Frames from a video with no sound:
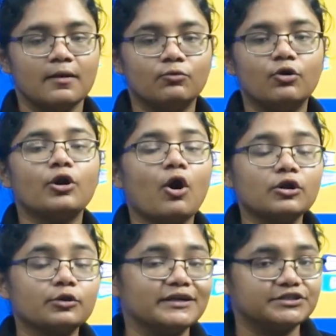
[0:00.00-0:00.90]
more on
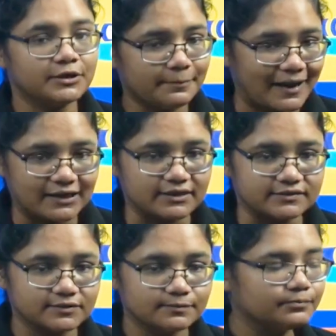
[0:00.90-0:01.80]
question
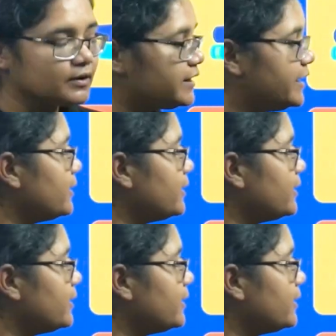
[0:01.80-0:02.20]
practice. Clear?